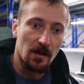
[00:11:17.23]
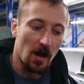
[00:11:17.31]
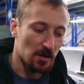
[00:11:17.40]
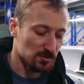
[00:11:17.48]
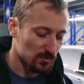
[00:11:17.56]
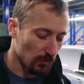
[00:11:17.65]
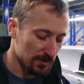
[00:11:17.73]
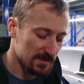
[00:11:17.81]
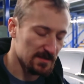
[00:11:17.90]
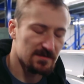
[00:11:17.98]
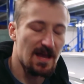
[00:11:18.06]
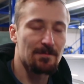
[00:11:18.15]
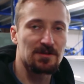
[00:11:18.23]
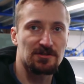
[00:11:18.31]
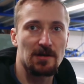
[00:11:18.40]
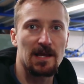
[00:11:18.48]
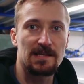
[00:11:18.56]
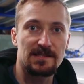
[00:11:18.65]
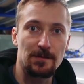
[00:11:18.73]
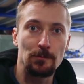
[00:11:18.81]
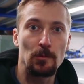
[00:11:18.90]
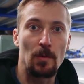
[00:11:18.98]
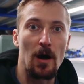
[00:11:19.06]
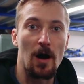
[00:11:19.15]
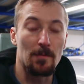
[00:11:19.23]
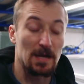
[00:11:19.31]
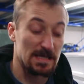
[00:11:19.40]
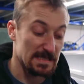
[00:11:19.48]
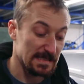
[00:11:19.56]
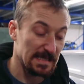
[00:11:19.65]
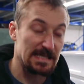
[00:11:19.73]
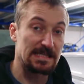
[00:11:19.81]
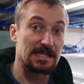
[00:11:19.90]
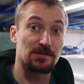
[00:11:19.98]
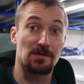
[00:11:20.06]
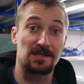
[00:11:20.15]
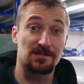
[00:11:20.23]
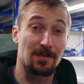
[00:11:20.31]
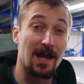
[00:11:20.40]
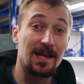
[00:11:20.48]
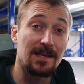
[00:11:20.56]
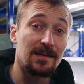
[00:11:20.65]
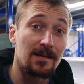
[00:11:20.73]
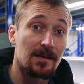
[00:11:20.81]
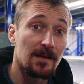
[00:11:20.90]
I just wanted to demonstrate a simple part because it's easier to explain,